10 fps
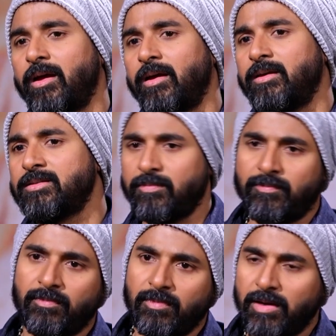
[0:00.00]
He's a
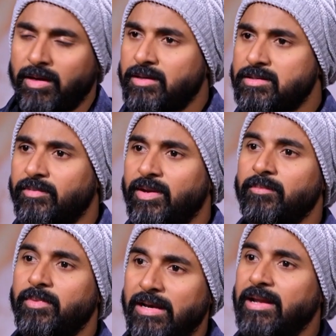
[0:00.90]
very
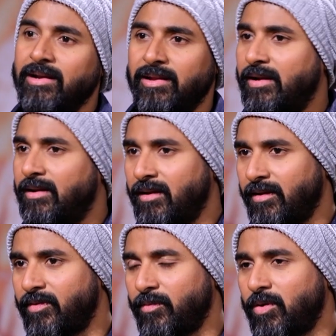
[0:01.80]
brilliant director. Right.
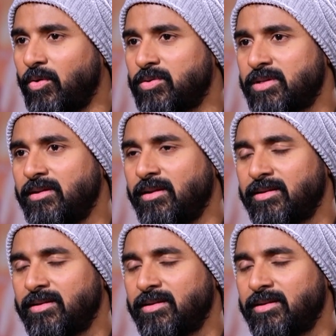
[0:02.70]
Everyone knows it.